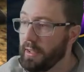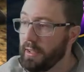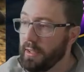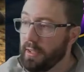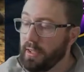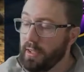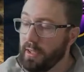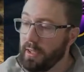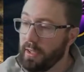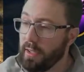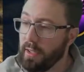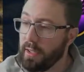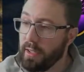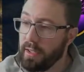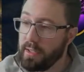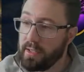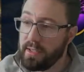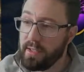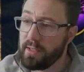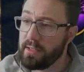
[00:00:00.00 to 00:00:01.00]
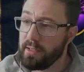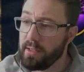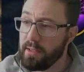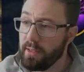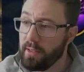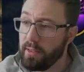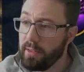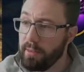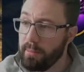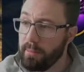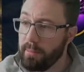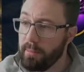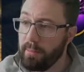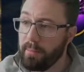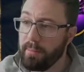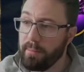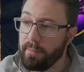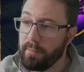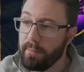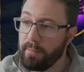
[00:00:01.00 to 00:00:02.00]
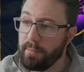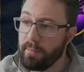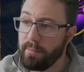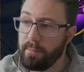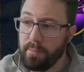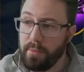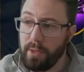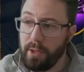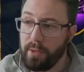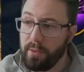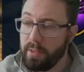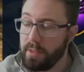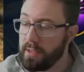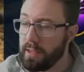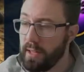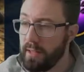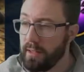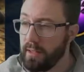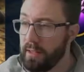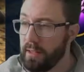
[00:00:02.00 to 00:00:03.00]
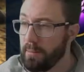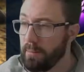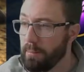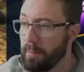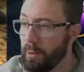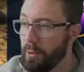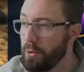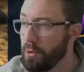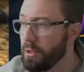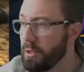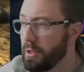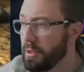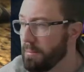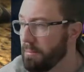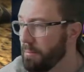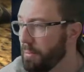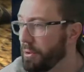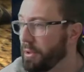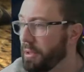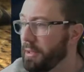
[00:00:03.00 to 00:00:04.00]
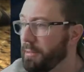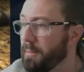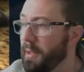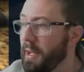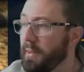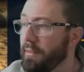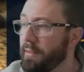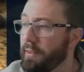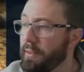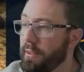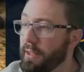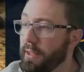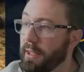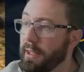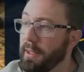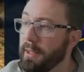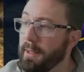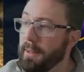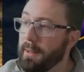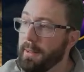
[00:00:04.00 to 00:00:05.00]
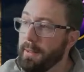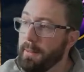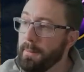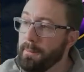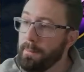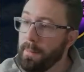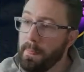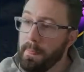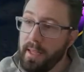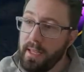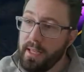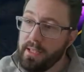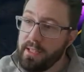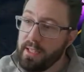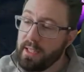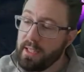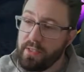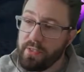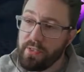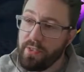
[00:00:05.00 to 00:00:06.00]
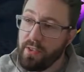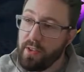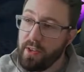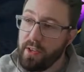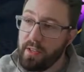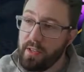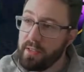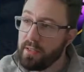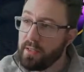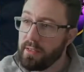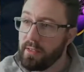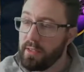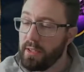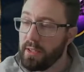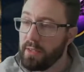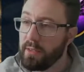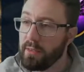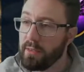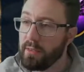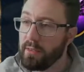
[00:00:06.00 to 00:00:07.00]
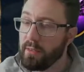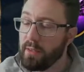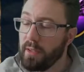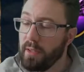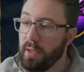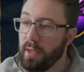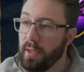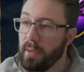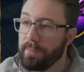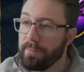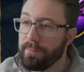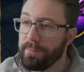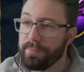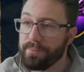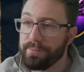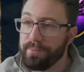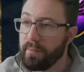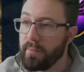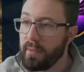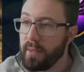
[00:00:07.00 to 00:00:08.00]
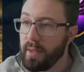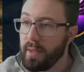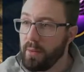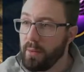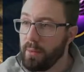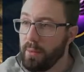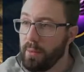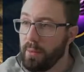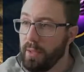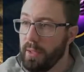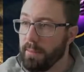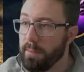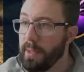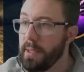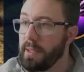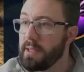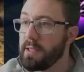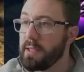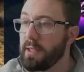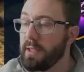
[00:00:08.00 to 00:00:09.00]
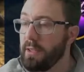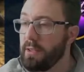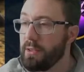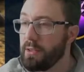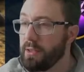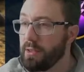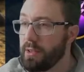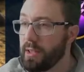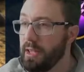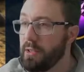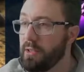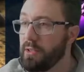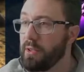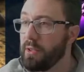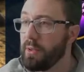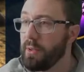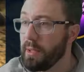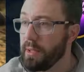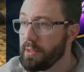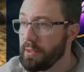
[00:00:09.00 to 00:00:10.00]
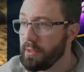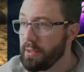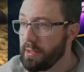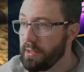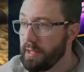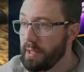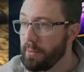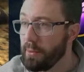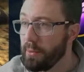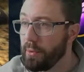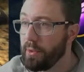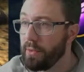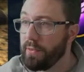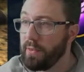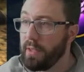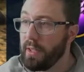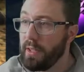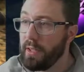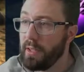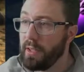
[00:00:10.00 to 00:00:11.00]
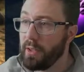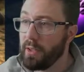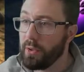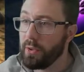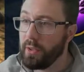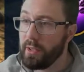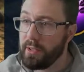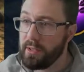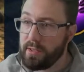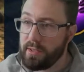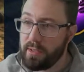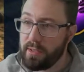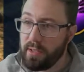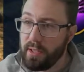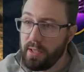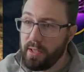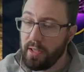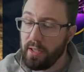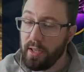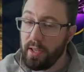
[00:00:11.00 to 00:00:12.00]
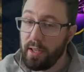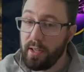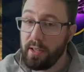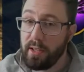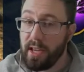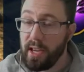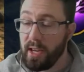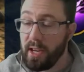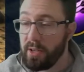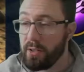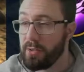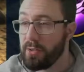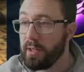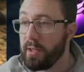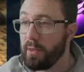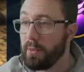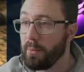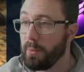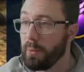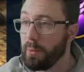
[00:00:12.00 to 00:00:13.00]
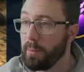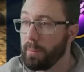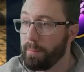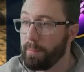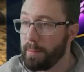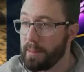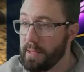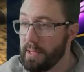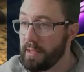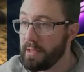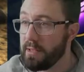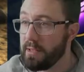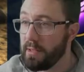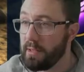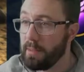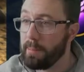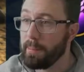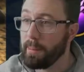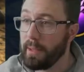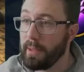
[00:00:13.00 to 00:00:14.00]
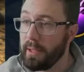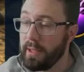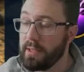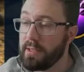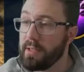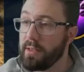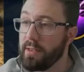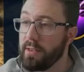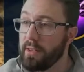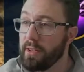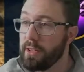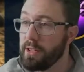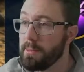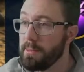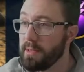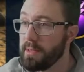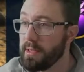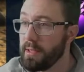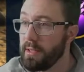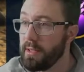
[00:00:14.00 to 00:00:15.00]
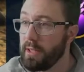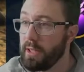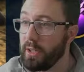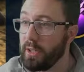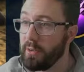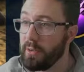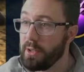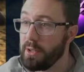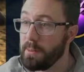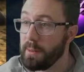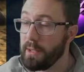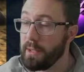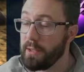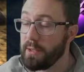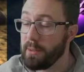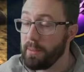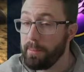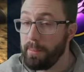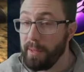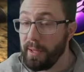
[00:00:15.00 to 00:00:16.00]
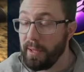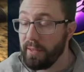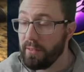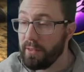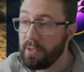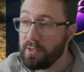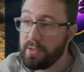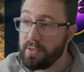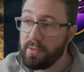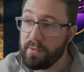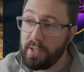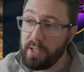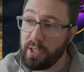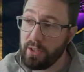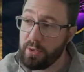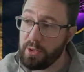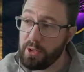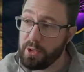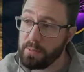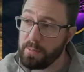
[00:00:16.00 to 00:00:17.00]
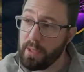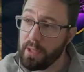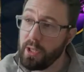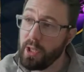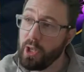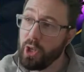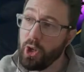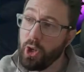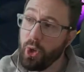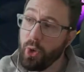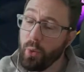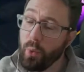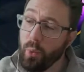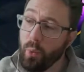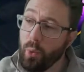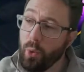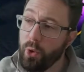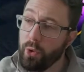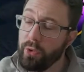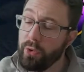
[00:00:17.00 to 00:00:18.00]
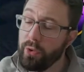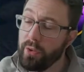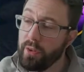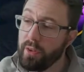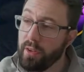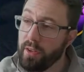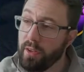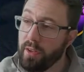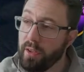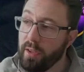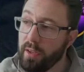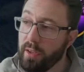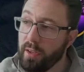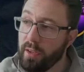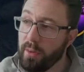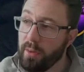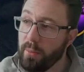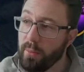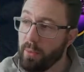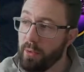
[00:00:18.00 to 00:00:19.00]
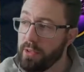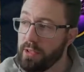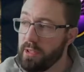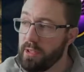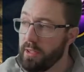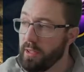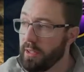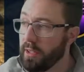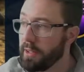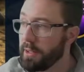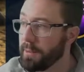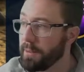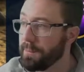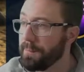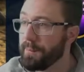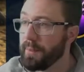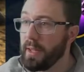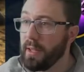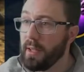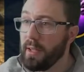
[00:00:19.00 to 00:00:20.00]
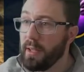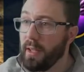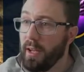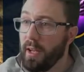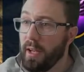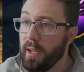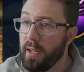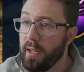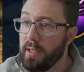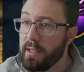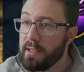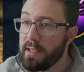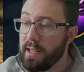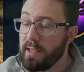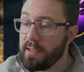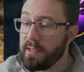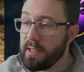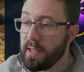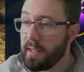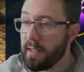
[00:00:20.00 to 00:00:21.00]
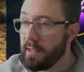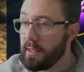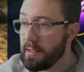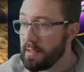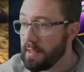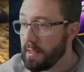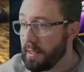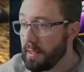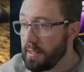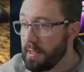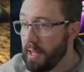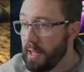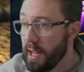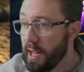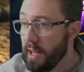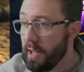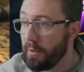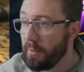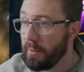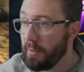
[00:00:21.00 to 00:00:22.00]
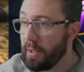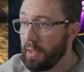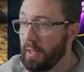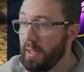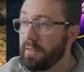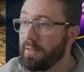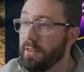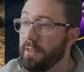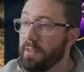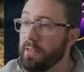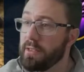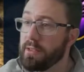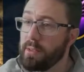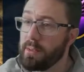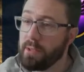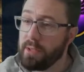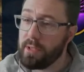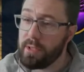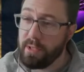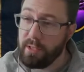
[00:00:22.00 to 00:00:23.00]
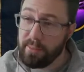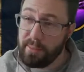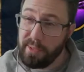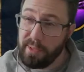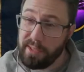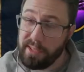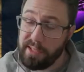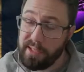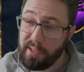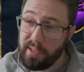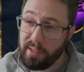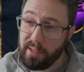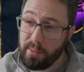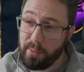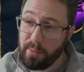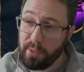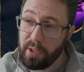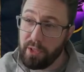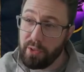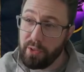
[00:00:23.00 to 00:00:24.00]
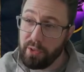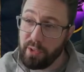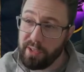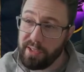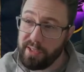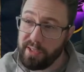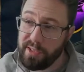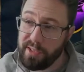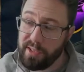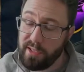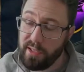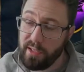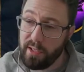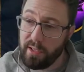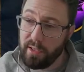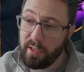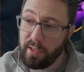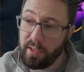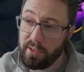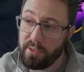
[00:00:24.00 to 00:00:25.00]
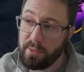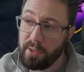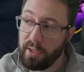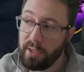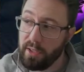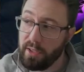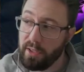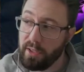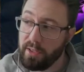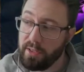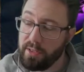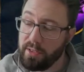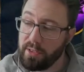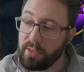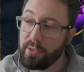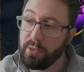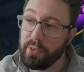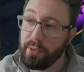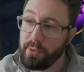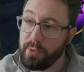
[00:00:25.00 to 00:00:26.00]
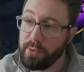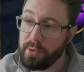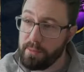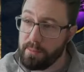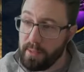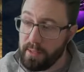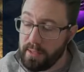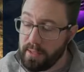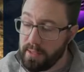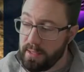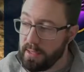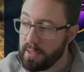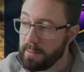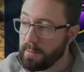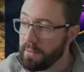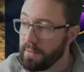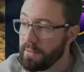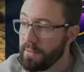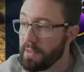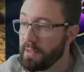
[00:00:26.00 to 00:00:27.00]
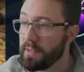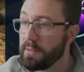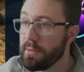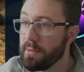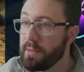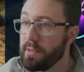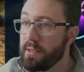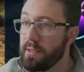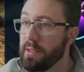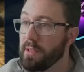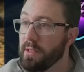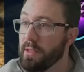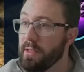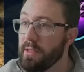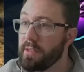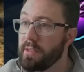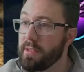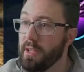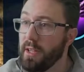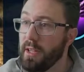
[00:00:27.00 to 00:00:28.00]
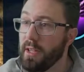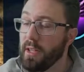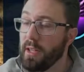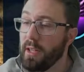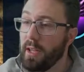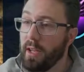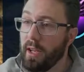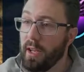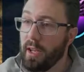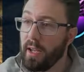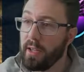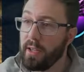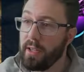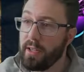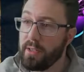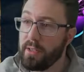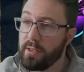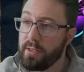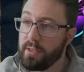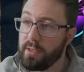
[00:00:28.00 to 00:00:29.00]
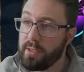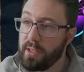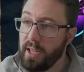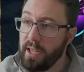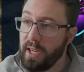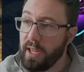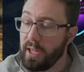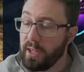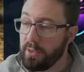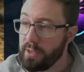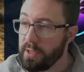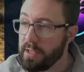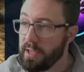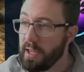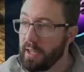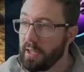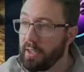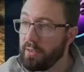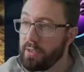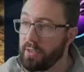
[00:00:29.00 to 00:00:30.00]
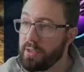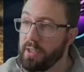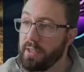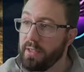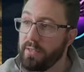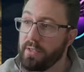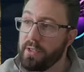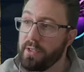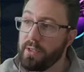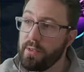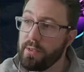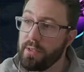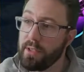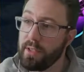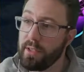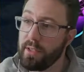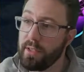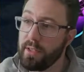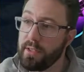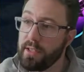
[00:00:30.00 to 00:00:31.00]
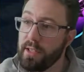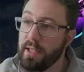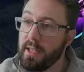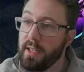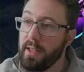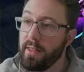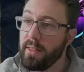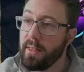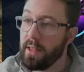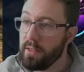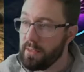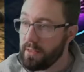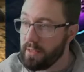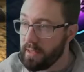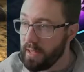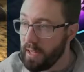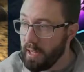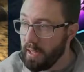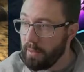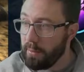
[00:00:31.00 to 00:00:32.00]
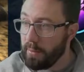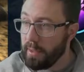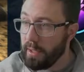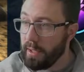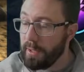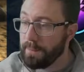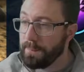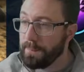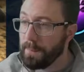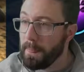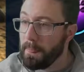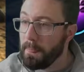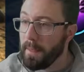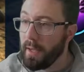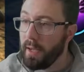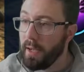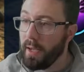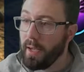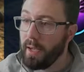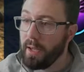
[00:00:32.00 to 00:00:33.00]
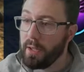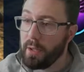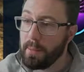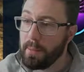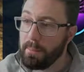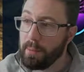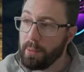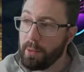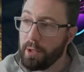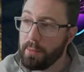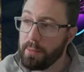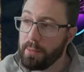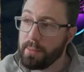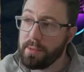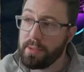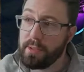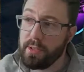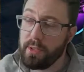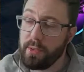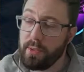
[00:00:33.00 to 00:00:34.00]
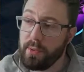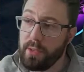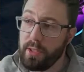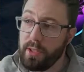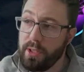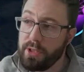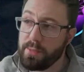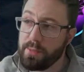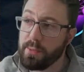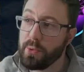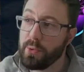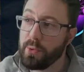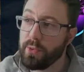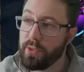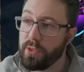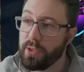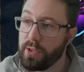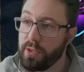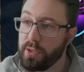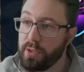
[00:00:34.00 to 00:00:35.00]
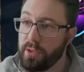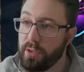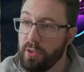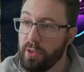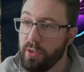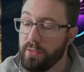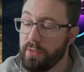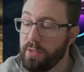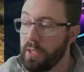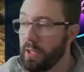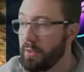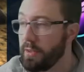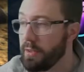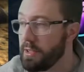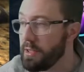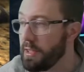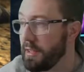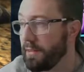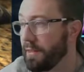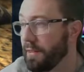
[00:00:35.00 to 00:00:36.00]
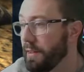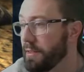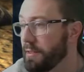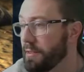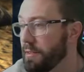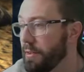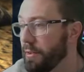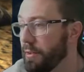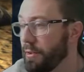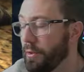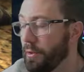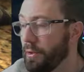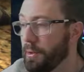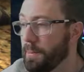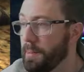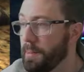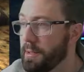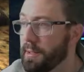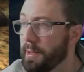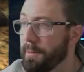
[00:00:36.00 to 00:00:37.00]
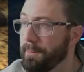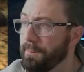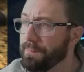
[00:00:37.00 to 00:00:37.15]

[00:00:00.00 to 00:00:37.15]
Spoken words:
I 6-starred him, ascended him, potioned him, booked him, everything. His kit's fine, he basically does a 2-hit on his A1 if he crits. The extra hit will potentially place 30% decreased speed, so big version of decreased speed. One target though. His second attack is an AoE. He fills his own turn meter when he crits. So he can kind of cycle through his abilities a bit faster, which is nice. And then he does increased accuracy for 2 turns, then does an AoE, and you can book him up to do the small version of decreased defense on 100%.